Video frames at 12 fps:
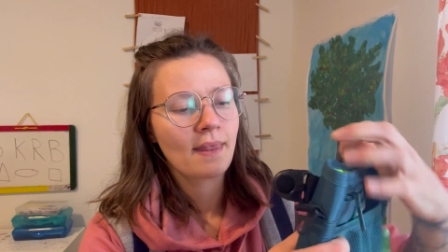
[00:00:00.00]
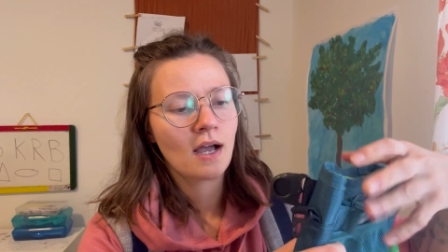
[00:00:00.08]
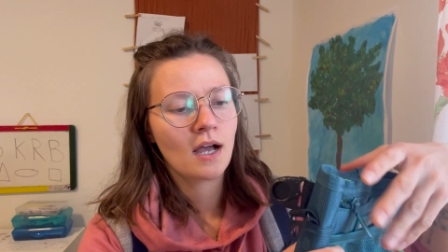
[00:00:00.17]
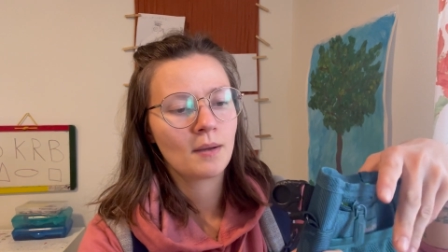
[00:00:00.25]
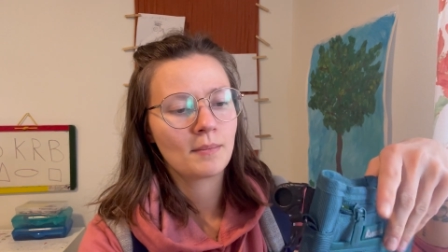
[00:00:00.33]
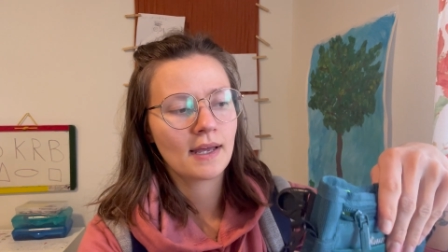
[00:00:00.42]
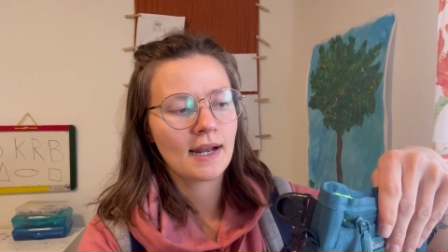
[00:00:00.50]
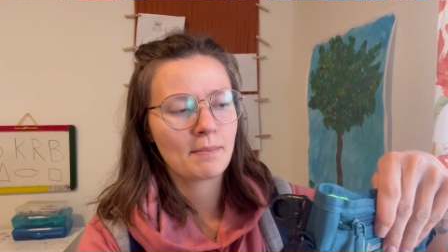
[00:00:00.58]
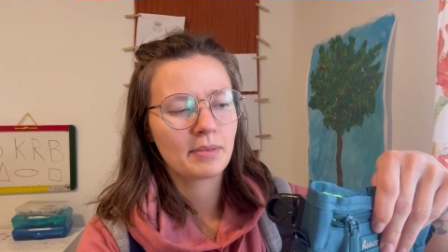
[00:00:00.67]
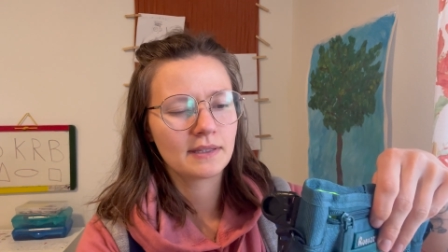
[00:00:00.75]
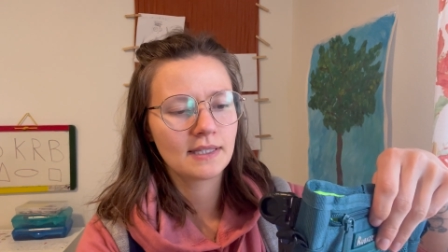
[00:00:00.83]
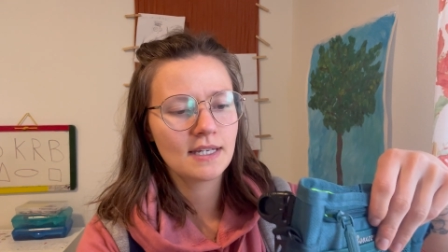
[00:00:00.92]
And I
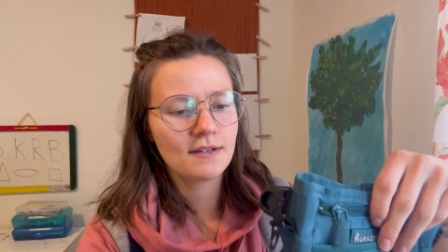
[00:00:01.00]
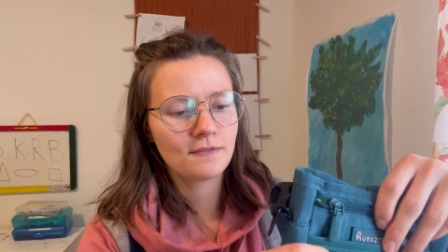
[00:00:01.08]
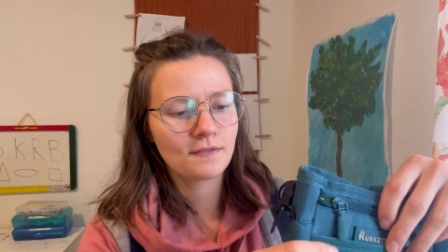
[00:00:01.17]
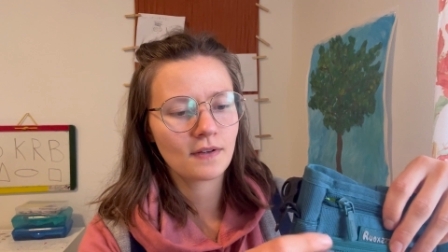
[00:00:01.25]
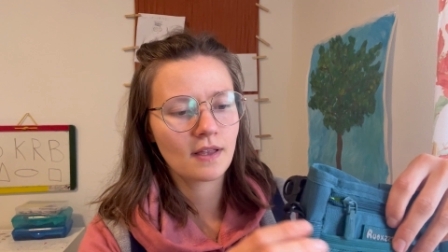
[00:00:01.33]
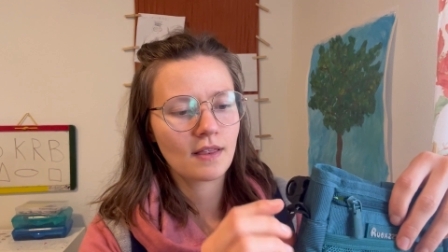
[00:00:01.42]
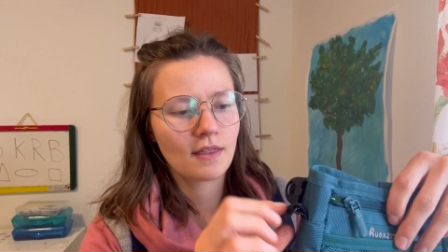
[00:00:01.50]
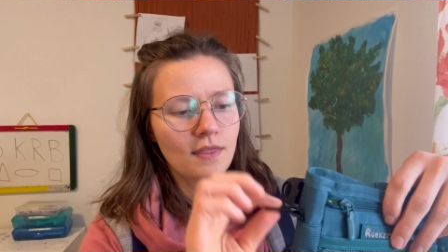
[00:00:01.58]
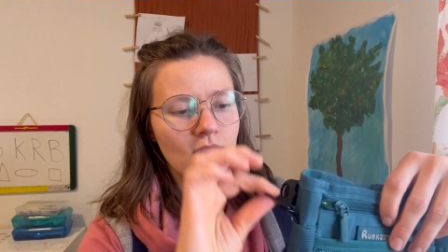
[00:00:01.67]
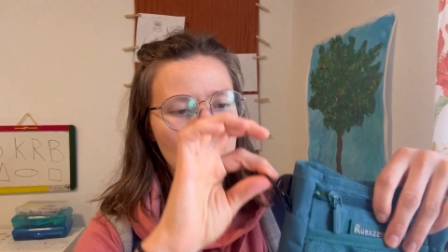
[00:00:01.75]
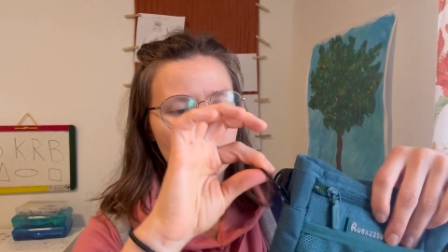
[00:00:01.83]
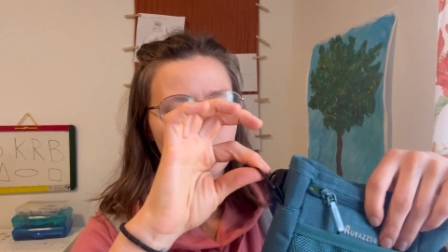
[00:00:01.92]
believe
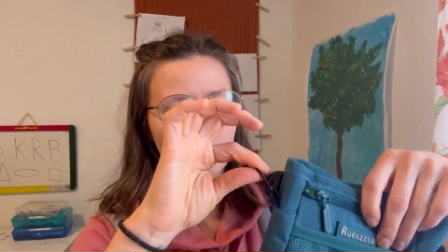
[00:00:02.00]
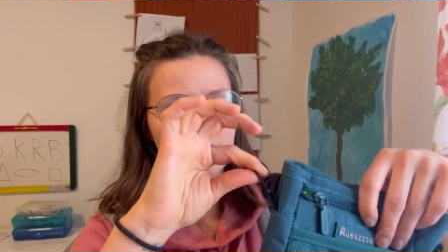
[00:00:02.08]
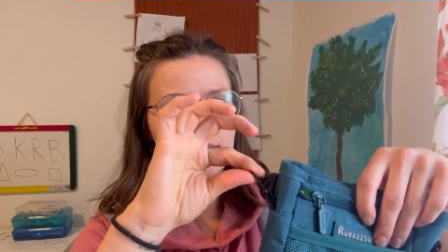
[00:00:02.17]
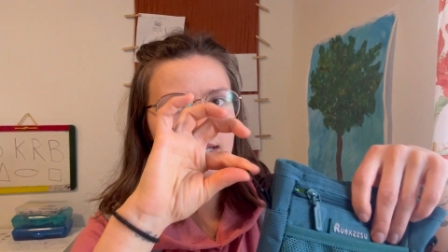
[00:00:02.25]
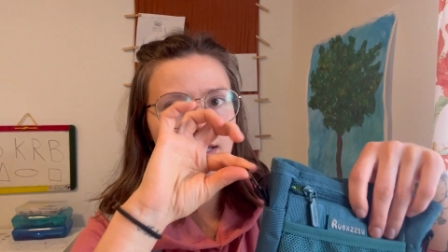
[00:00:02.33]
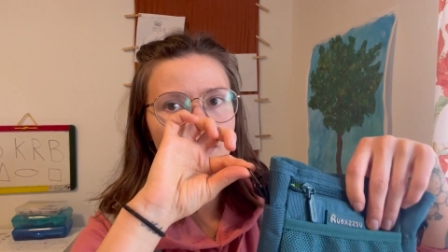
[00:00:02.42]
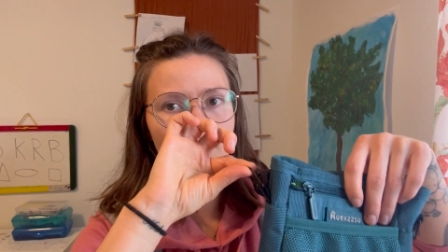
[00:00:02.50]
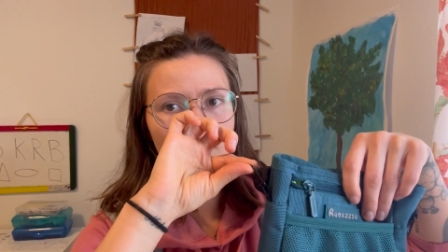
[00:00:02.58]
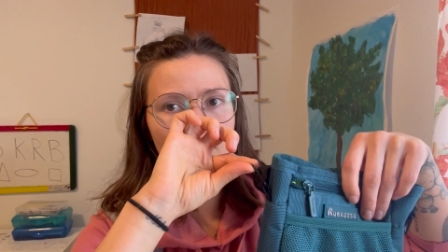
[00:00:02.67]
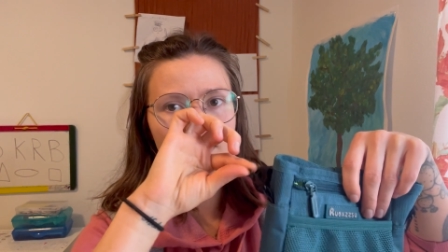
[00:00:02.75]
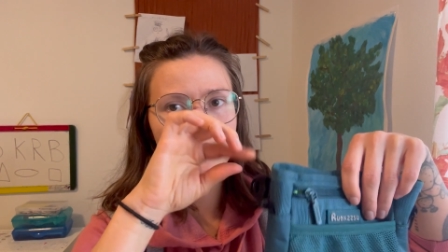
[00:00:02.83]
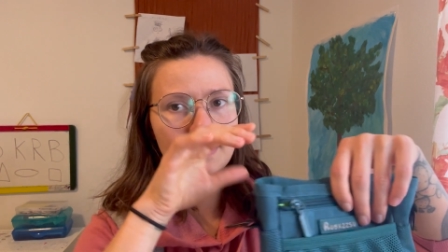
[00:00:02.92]
these ones here
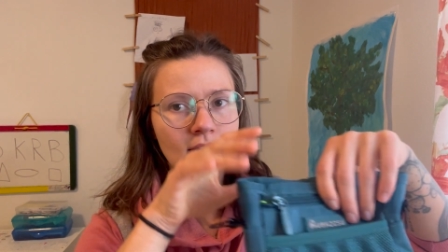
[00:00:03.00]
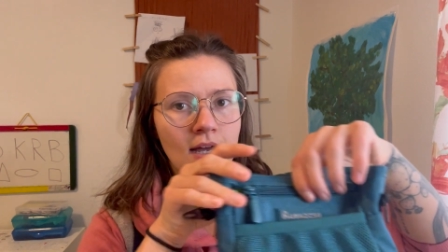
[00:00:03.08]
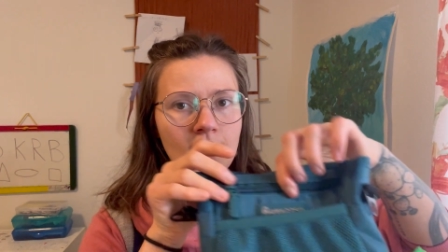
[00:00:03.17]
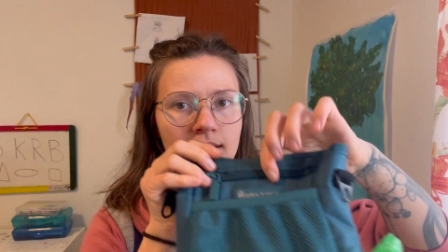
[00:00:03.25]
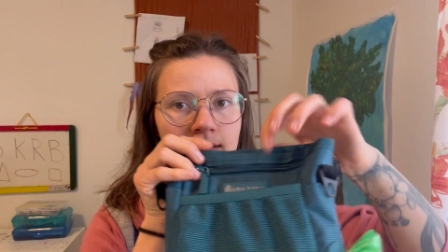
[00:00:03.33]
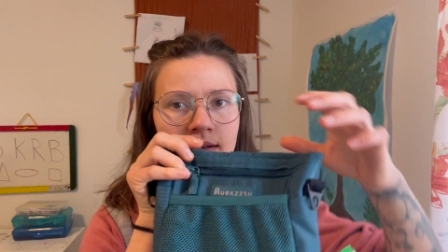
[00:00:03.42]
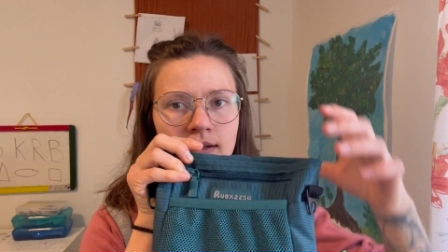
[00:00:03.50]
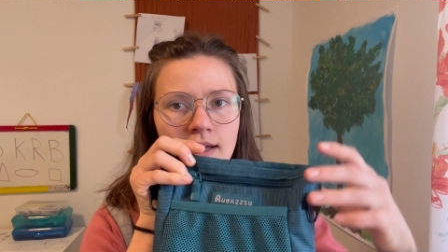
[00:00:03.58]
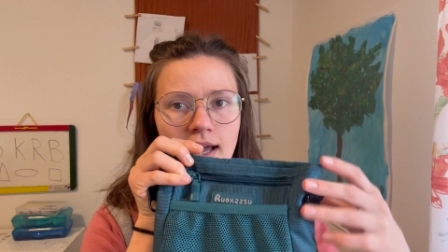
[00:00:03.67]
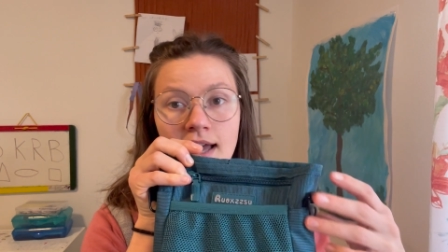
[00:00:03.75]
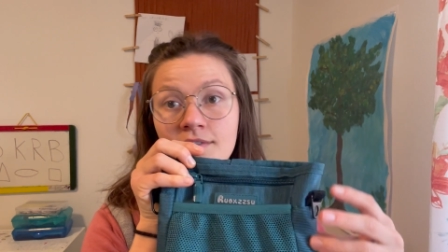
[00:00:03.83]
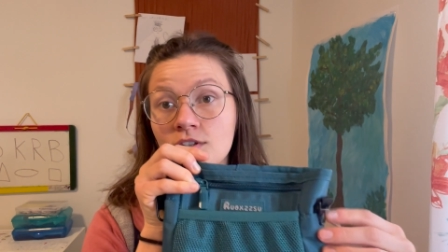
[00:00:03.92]
on the side,
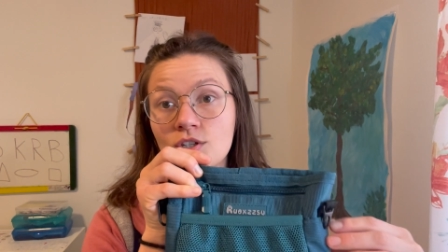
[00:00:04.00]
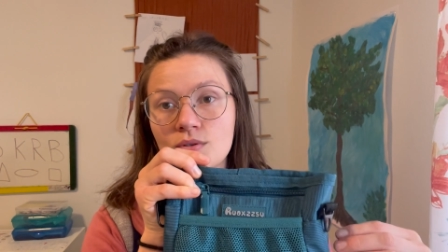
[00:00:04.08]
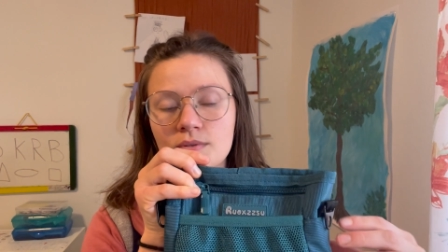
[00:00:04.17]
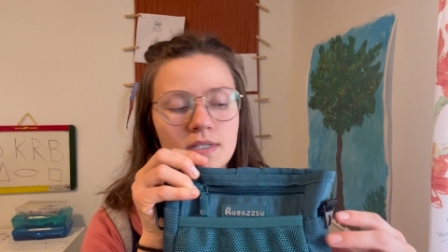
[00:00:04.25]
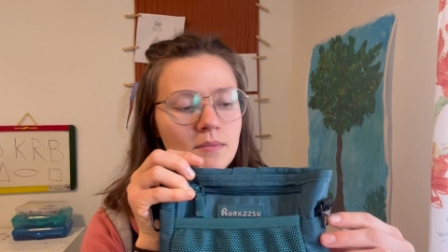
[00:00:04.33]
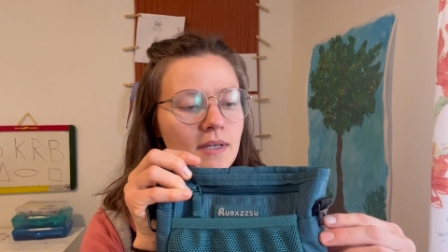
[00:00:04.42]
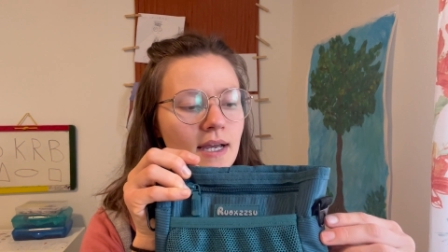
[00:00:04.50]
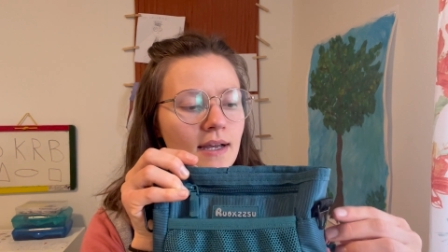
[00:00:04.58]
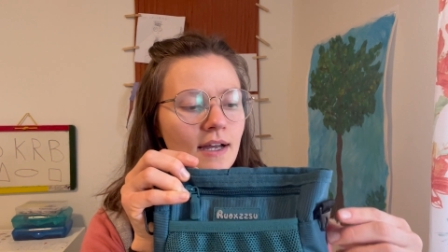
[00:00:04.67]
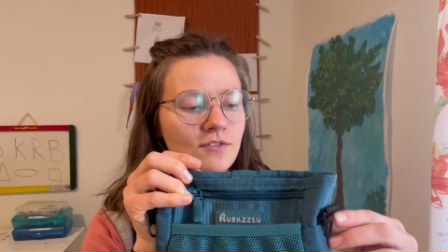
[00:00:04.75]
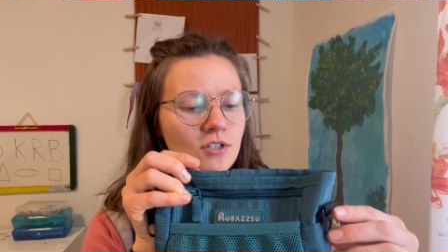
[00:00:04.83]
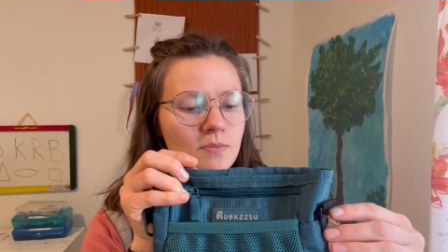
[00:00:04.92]
I haven't used them yet.
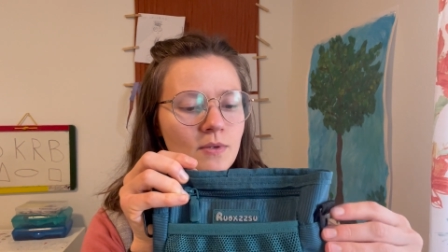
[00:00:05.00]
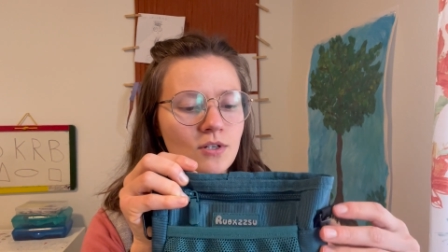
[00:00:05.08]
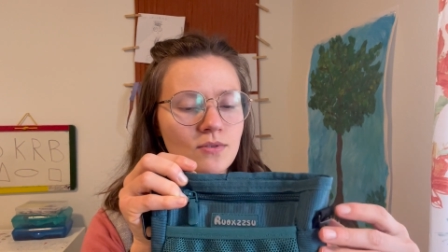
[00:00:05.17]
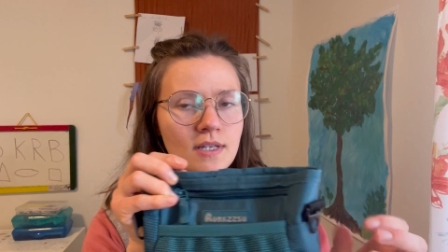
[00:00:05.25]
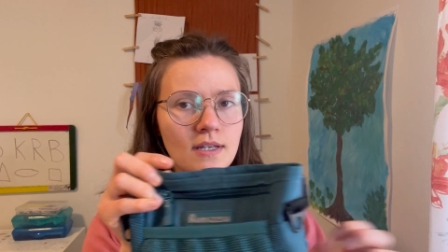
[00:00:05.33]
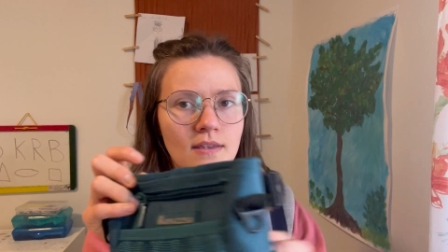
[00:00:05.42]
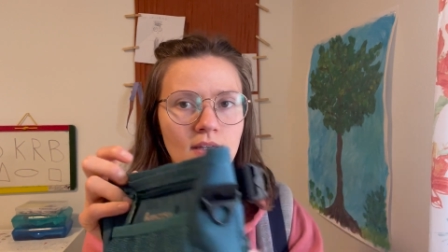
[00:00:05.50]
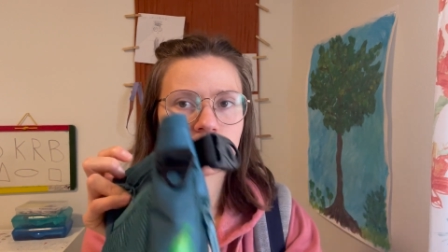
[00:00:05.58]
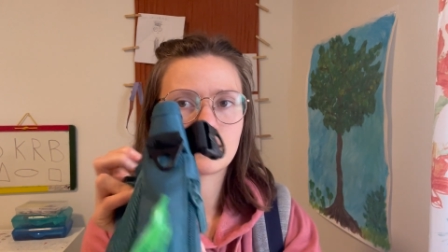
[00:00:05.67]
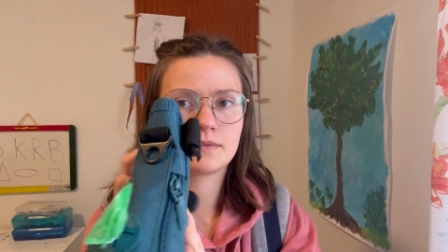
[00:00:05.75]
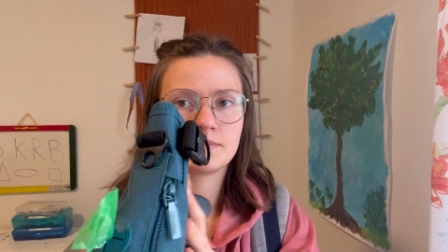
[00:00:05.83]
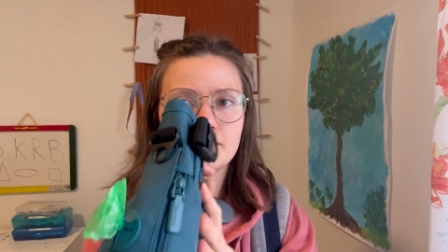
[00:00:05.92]
I've just been using the